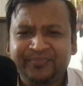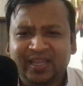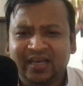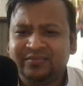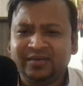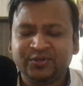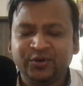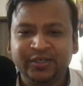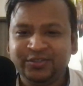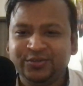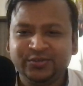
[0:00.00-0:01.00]
I'm
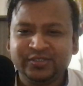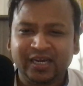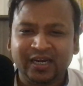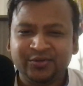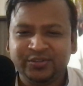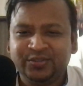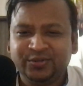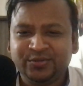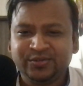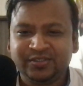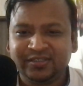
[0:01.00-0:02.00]
going to start with
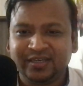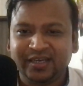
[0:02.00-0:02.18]
those